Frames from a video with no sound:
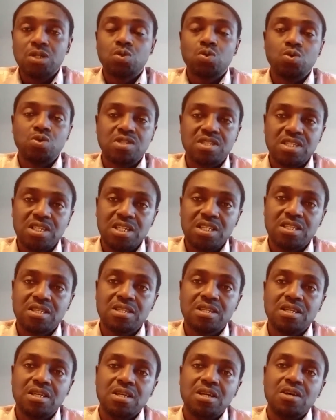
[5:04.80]
to
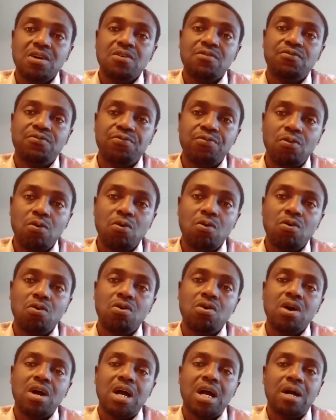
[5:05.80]
sit for
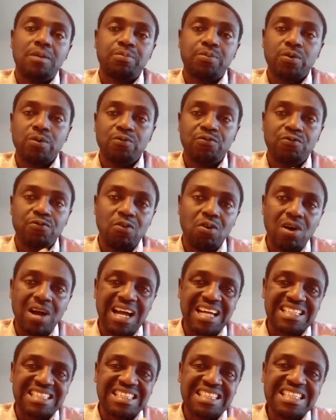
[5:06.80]

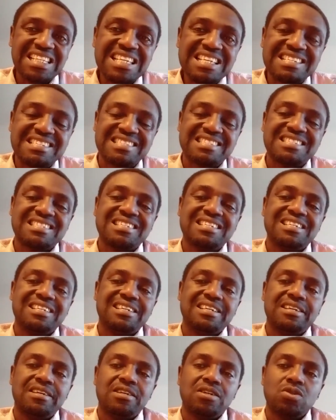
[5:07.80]
at least
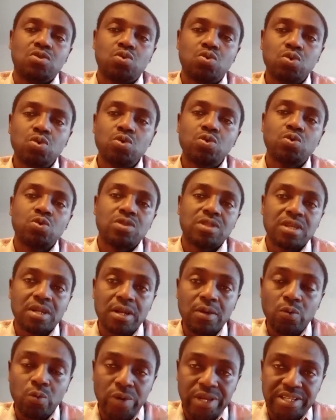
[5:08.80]
2 to
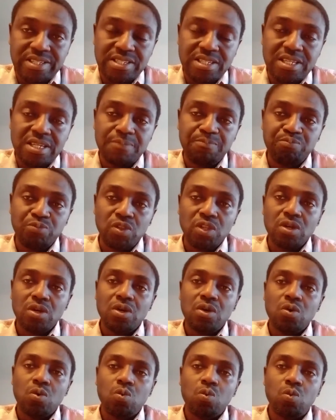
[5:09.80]
3 weeks.
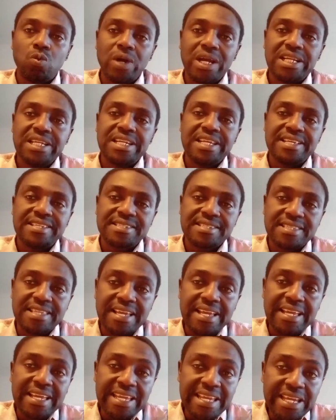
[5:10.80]
When they
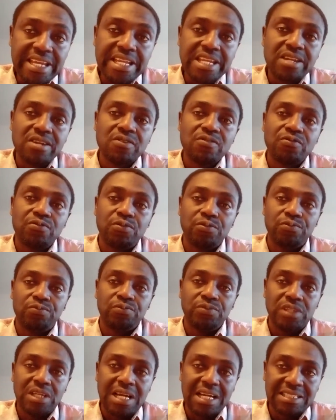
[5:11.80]
stay in
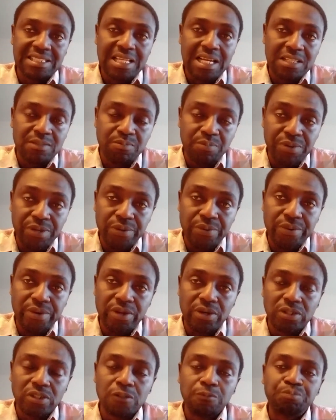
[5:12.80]
at that
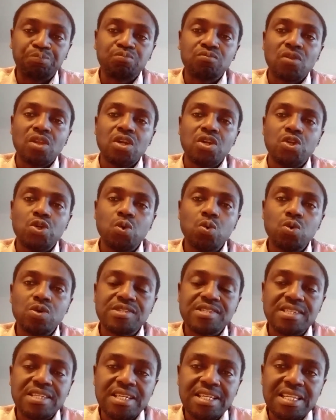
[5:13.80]
period, you will
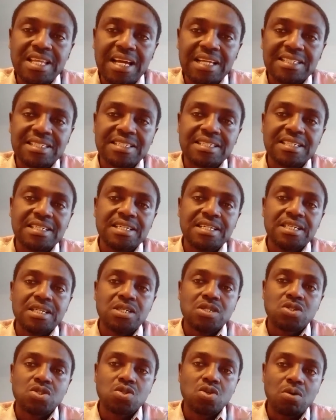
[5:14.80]
see that
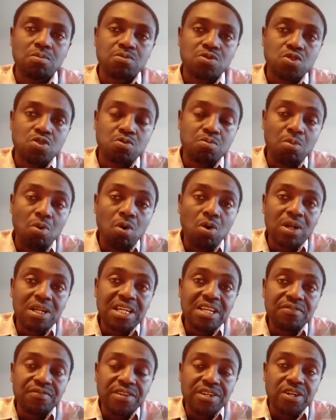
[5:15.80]
some small
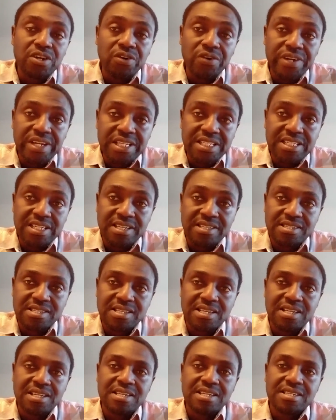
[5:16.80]
living
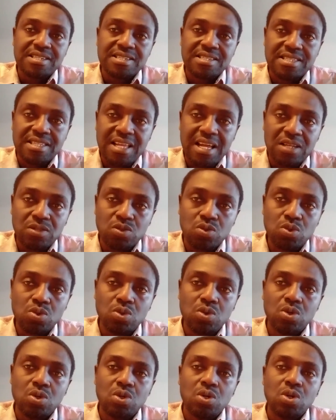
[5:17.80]
creatures start to